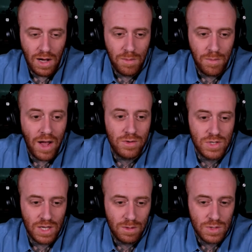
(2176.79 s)
my
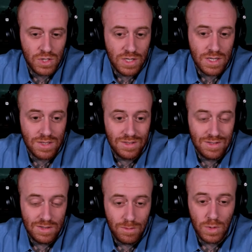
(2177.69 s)
understanding was Jesus
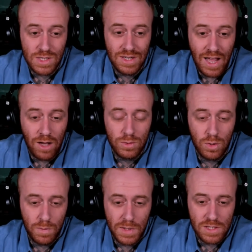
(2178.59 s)
was nailed
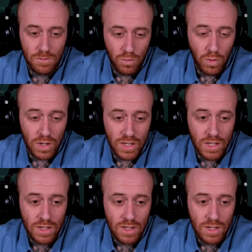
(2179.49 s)
to a piece of wood